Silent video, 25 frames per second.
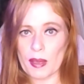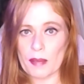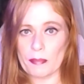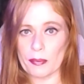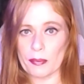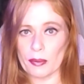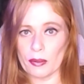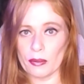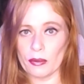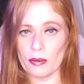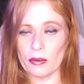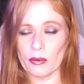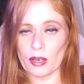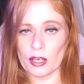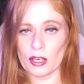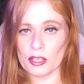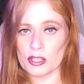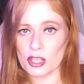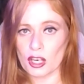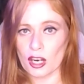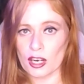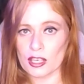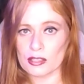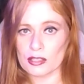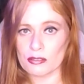people who are
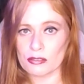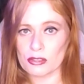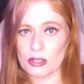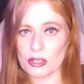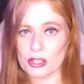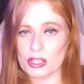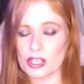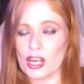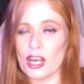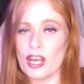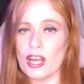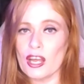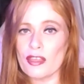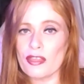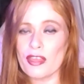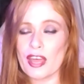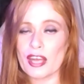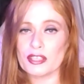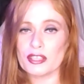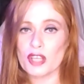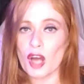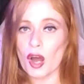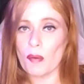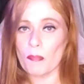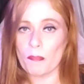in charge of Georgia,
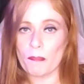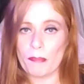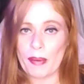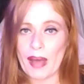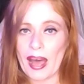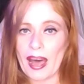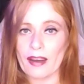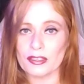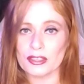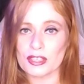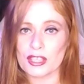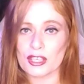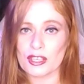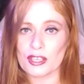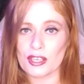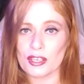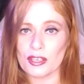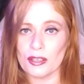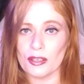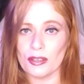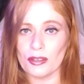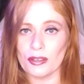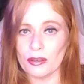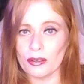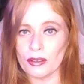they don't bow to
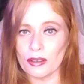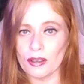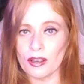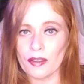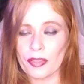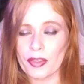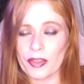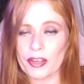you.